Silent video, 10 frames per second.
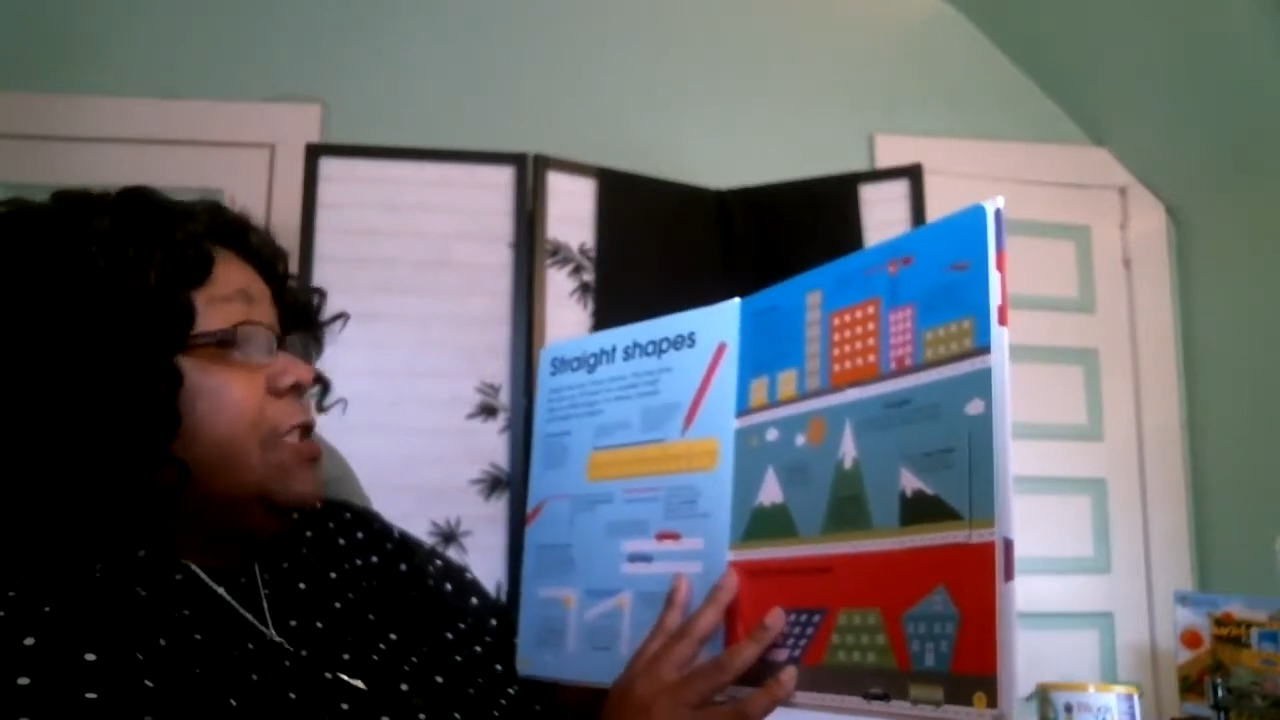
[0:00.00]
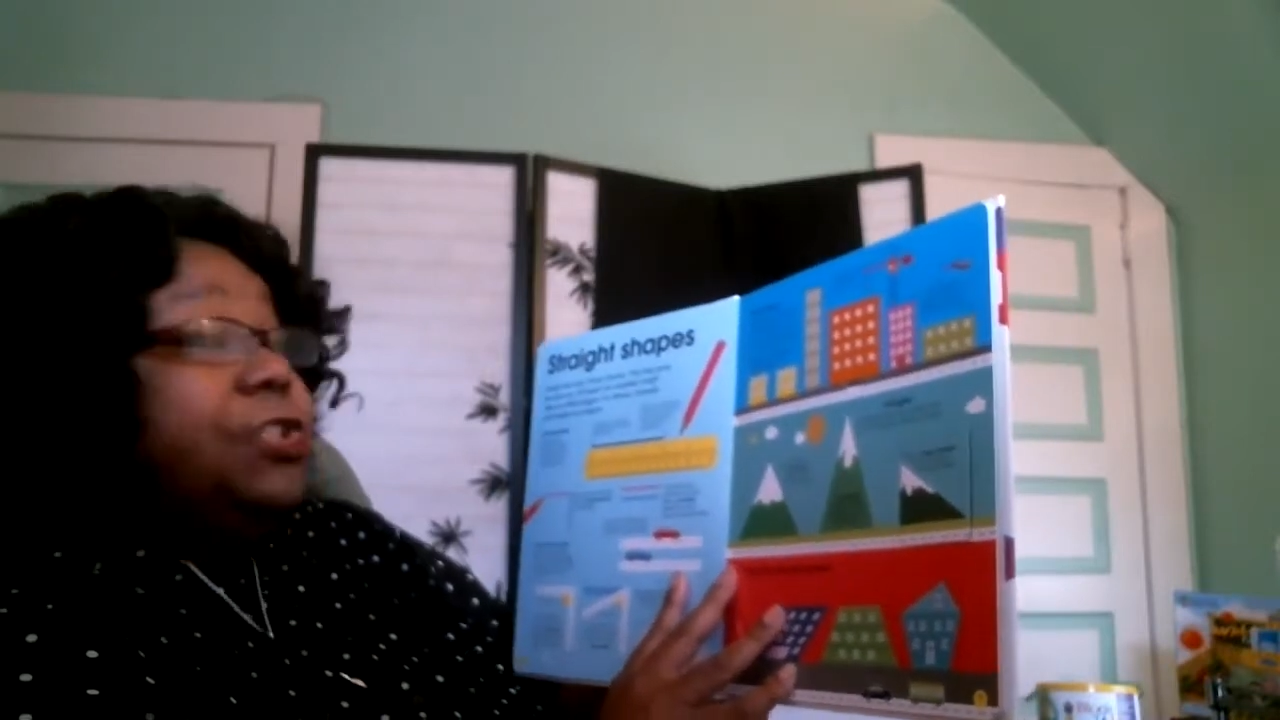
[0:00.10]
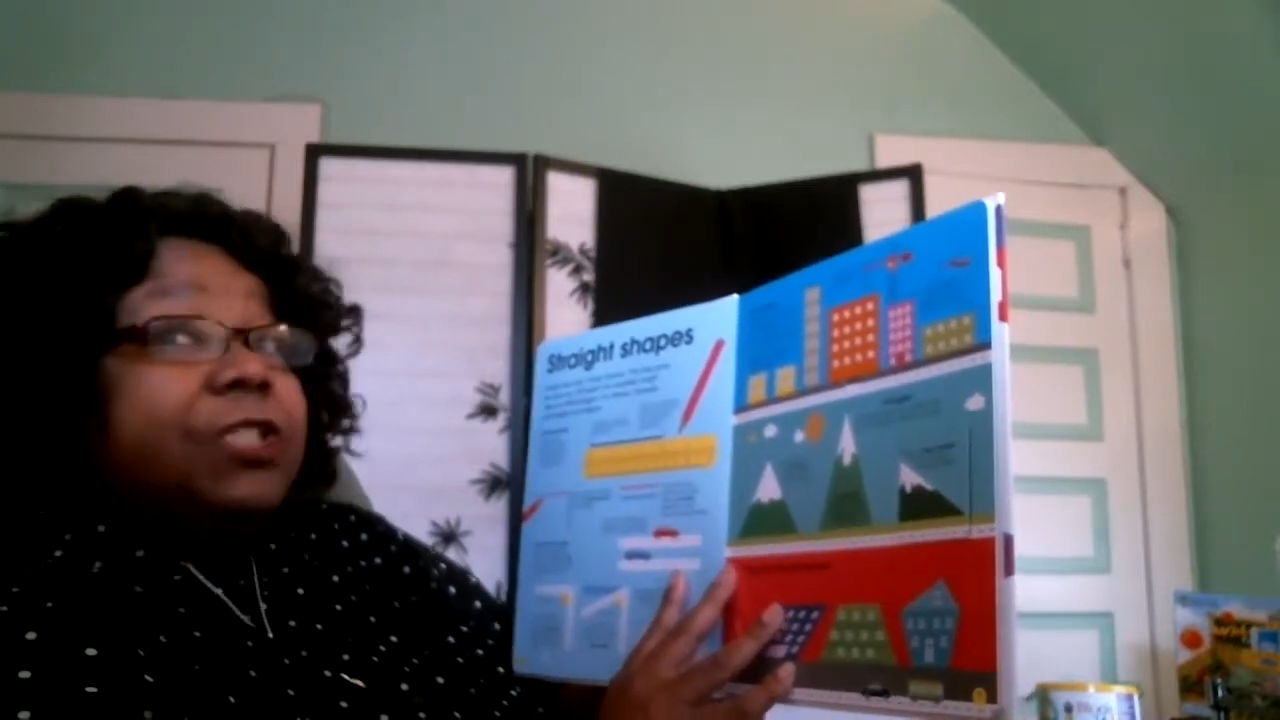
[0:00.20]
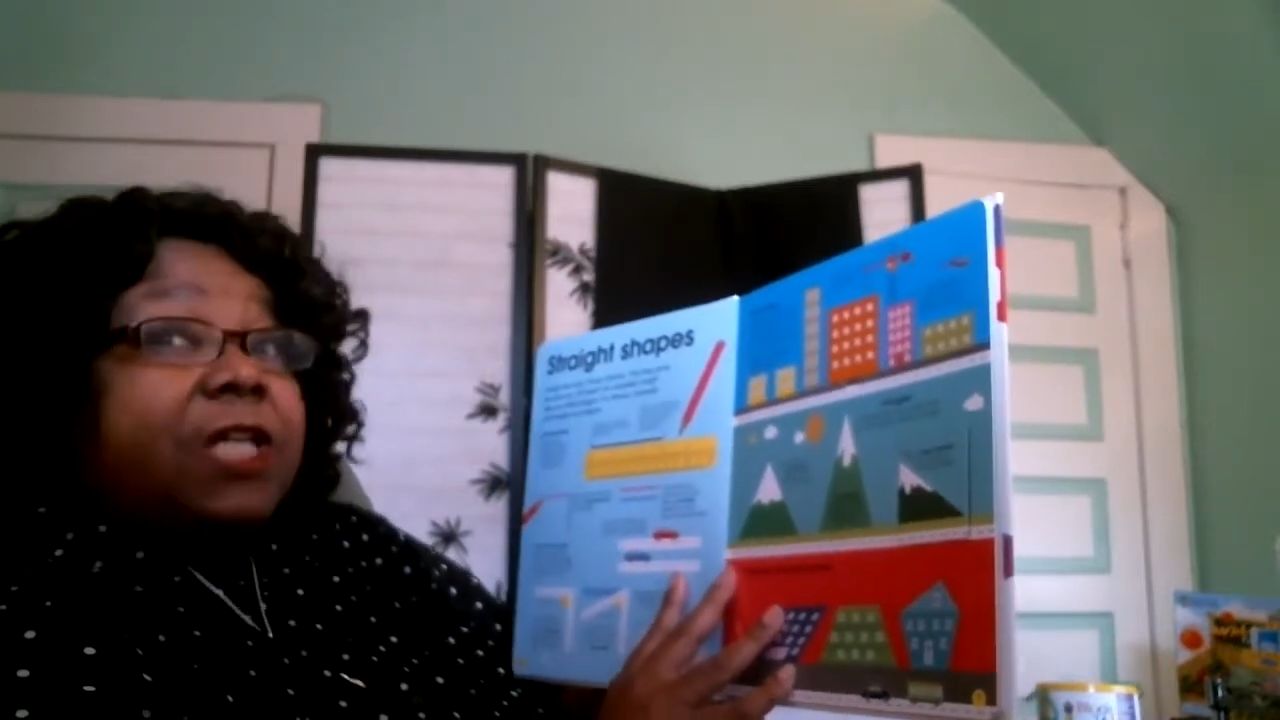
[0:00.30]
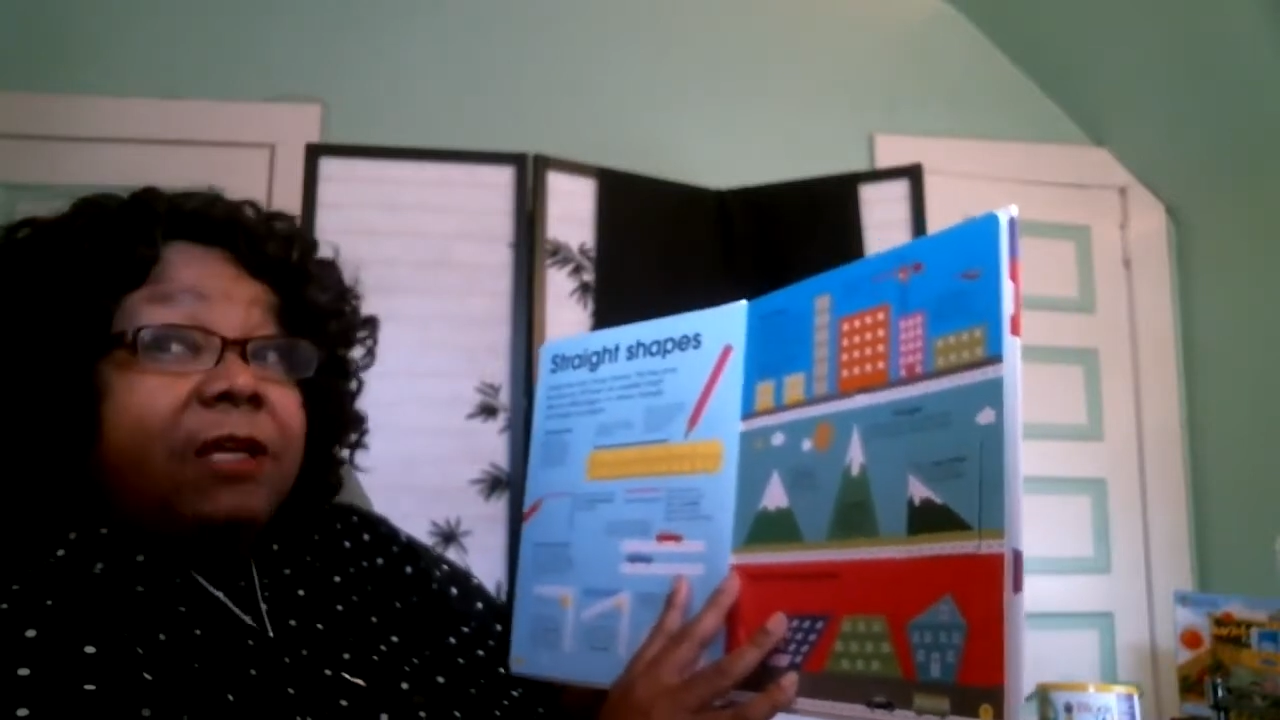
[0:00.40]

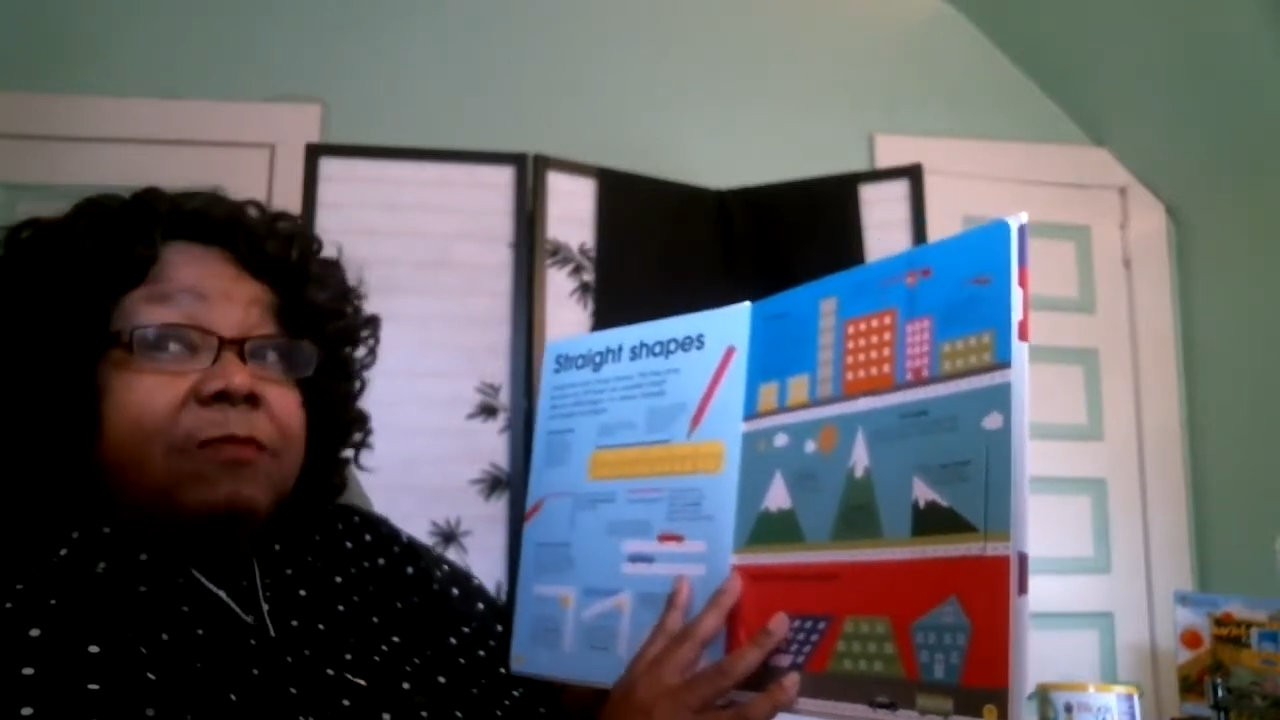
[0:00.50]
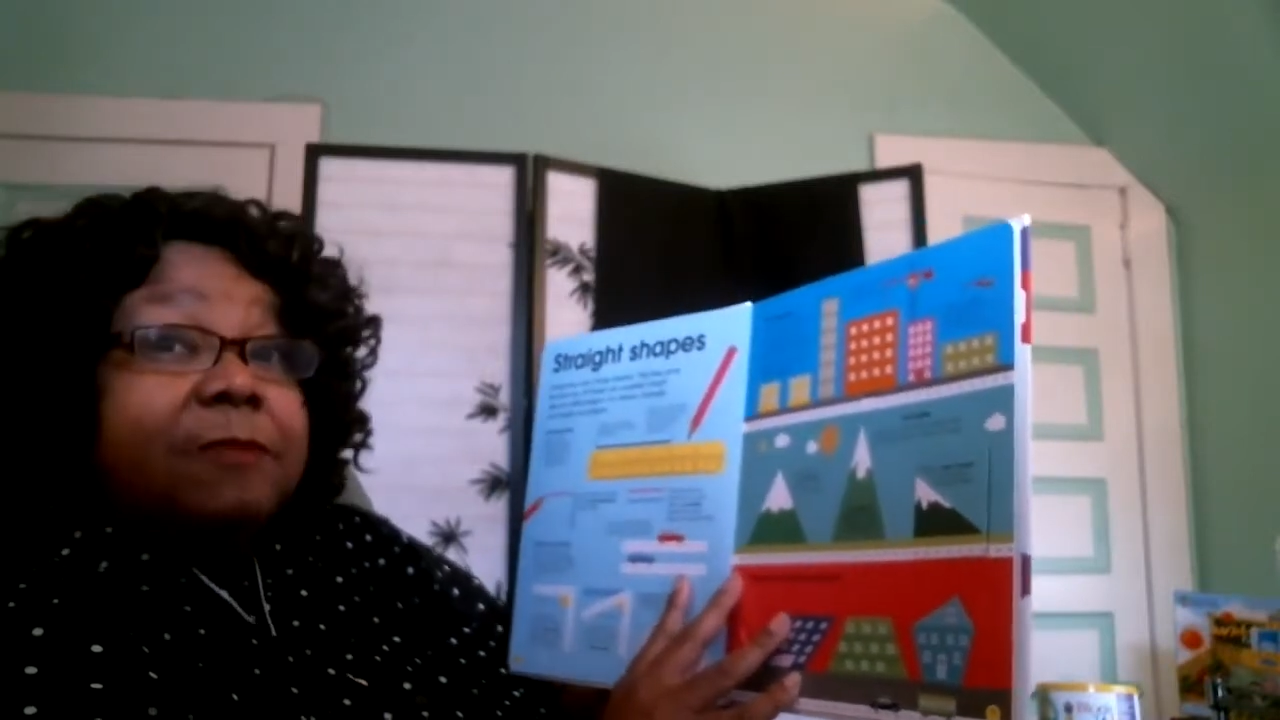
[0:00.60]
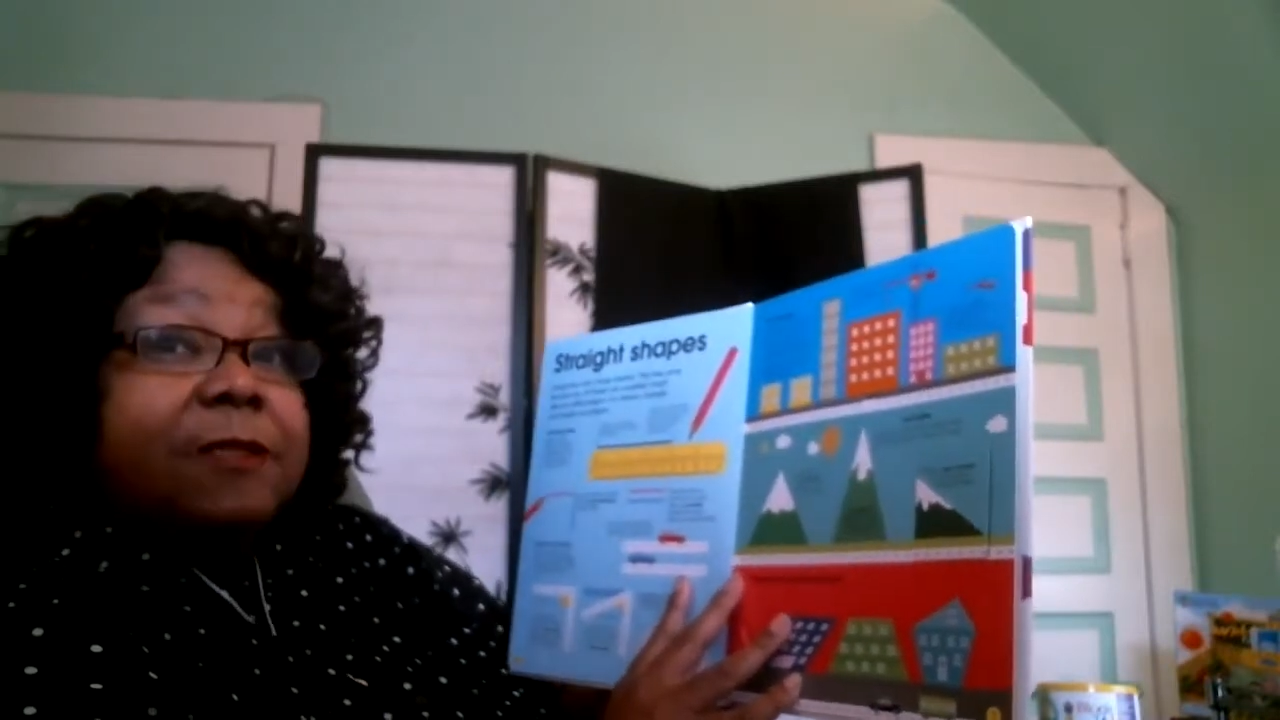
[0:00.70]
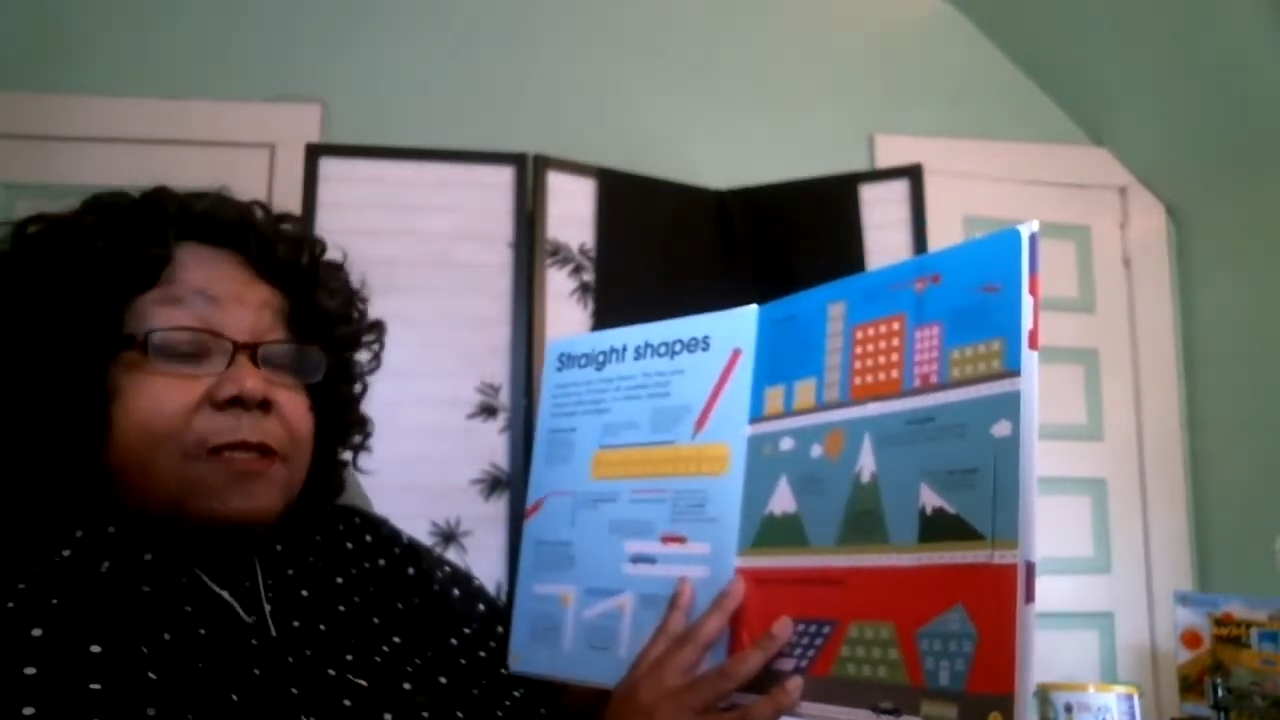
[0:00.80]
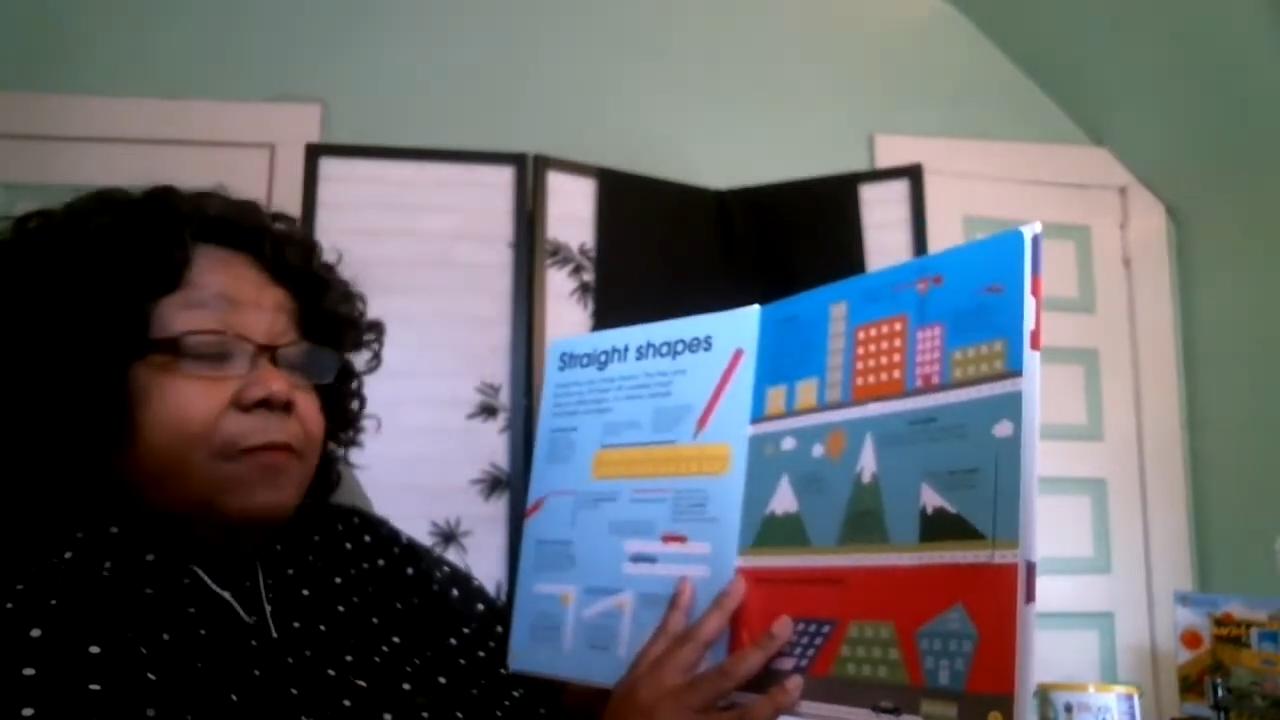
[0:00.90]

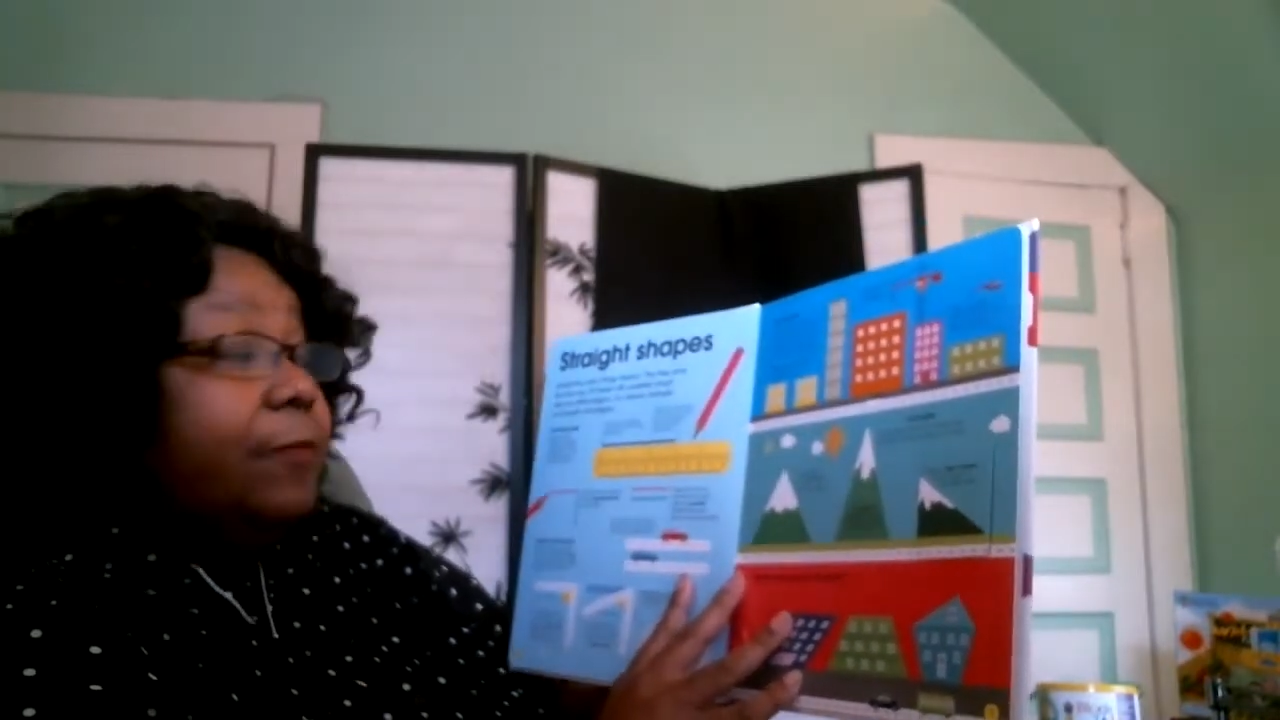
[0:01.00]
shapes.